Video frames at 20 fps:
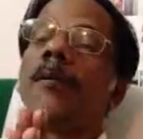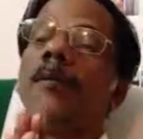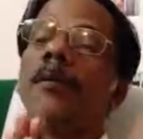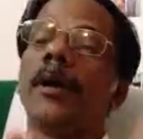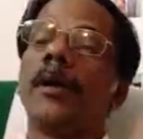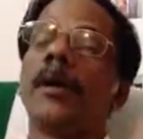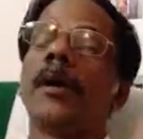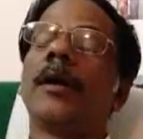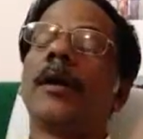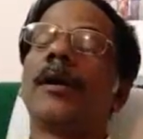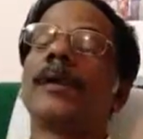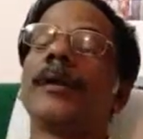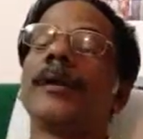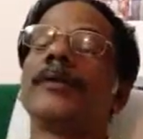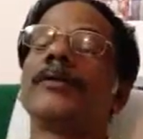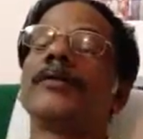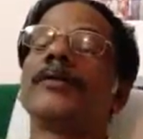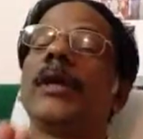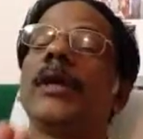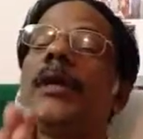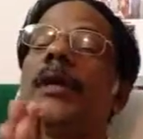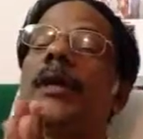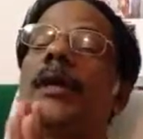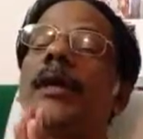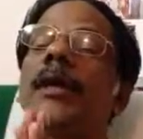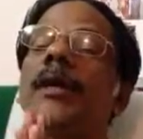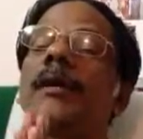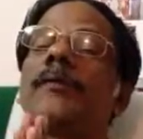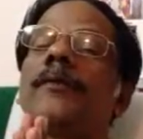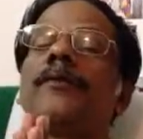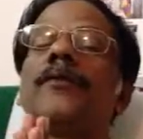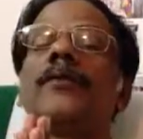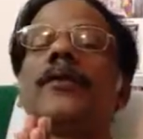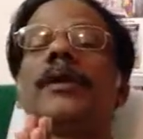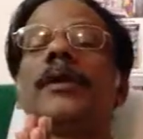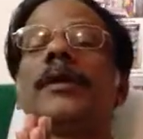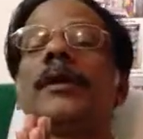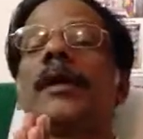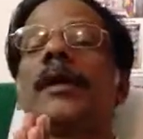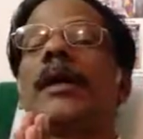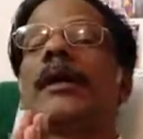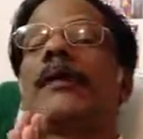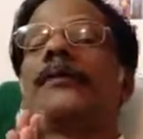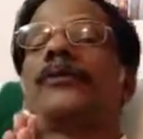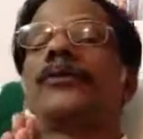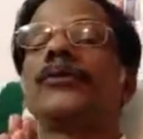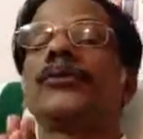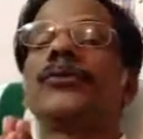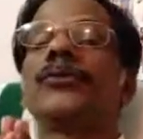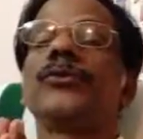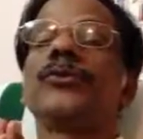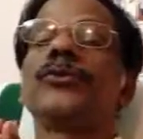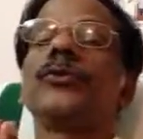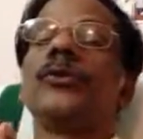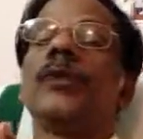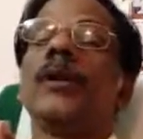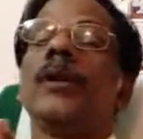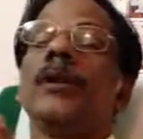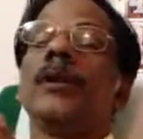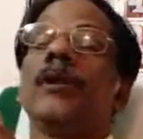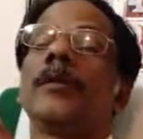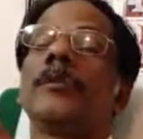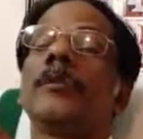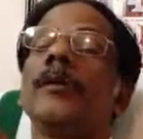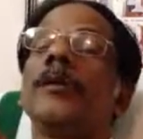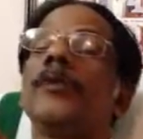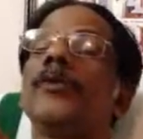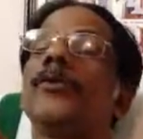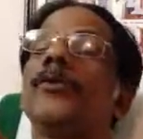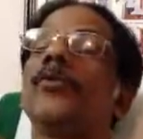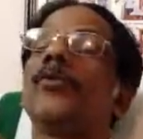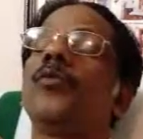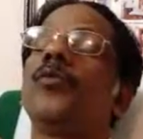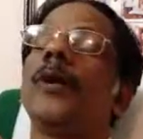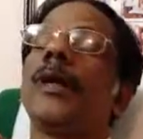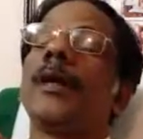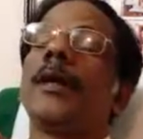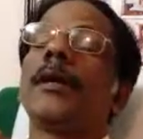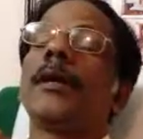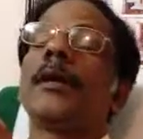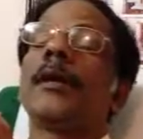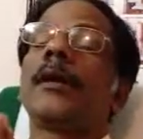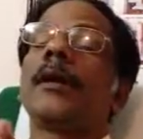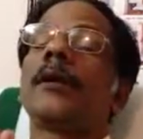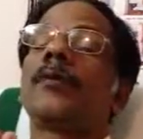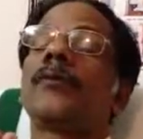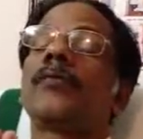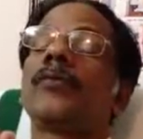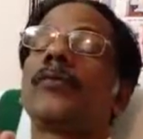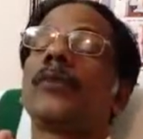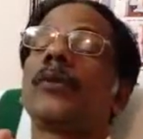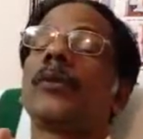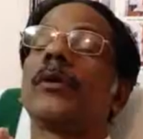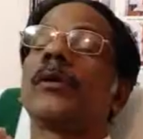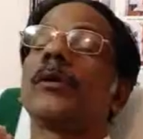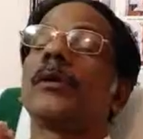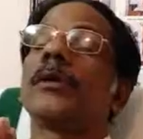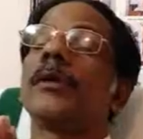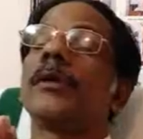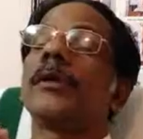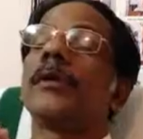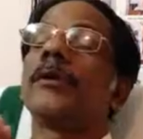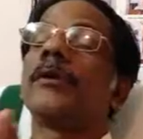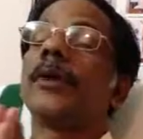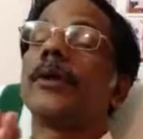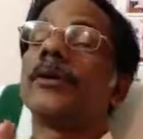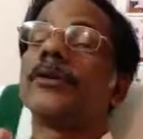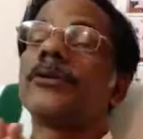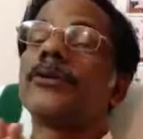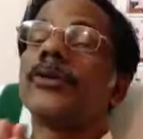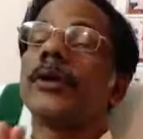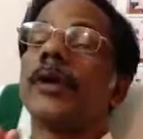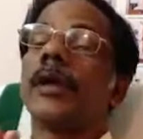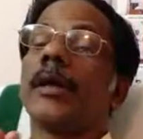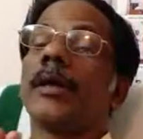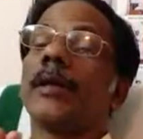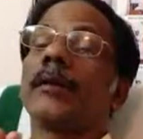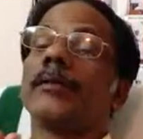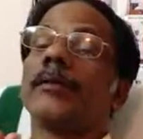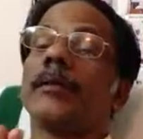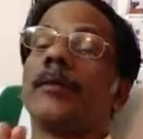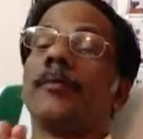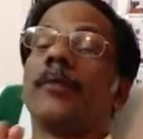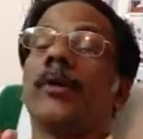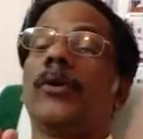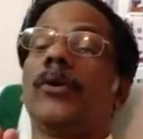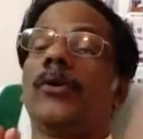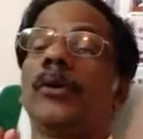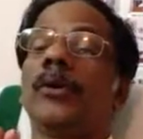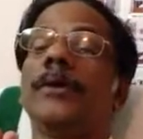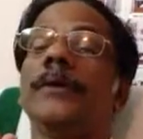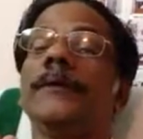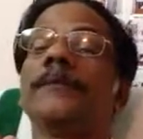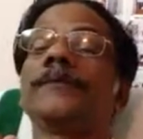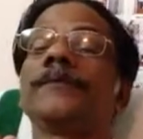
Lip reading: abides, and we have to be very careful in nurturing the body.